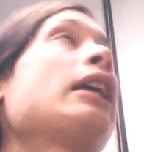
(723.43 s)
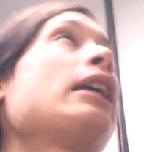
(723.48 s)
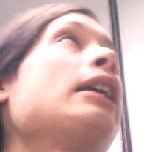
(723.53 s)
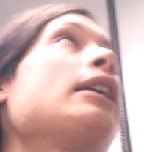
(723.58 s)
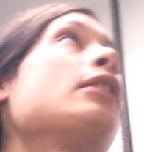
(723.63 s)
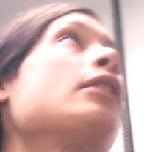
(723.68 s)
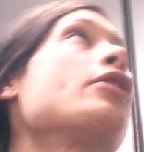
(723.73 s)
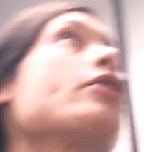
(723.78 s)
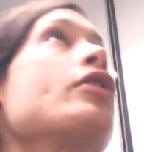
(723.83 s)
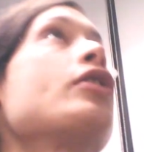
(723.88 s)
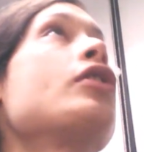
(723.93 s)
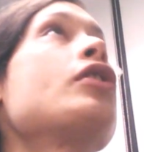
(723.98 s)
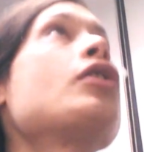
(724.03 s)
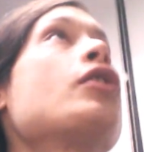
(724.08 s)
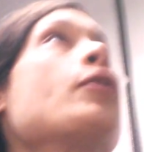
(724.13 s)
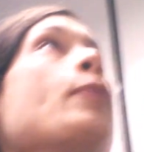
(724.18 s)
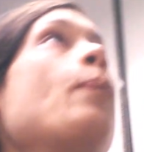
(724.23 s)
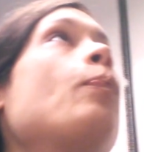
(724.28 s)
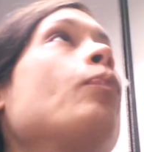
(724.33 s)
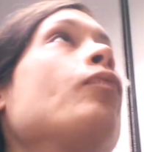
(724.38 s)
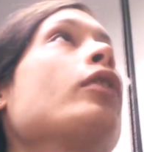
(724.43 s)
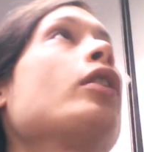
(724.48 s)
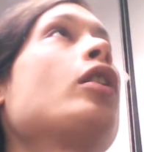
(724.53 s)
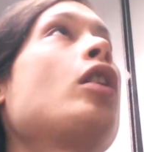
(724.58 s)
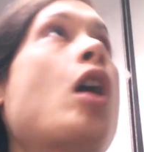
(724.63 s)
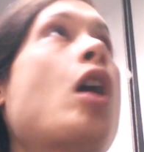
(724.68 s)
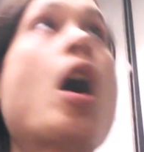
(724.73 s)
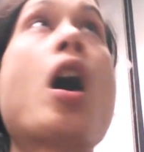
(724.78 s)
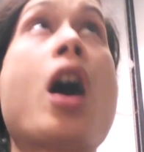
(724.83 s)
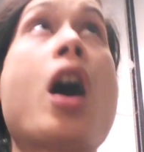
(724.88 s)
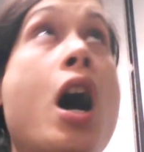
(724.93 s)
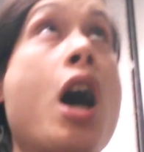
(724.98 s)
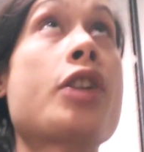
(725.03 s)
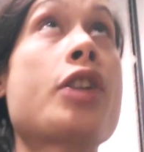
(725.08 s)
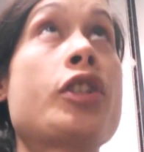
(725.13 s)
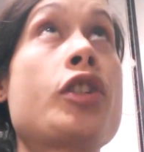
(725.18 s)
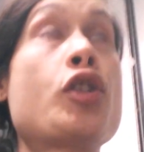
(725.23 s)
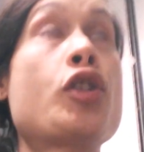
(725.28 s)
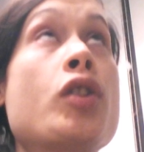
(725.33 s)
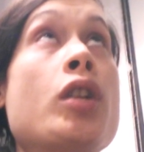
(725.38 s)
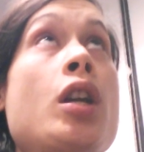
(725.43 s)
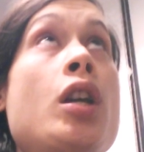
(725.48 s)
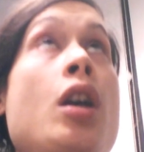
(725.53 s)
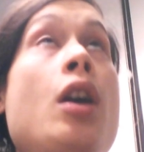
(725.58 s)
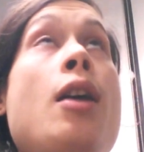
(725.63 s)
is cost.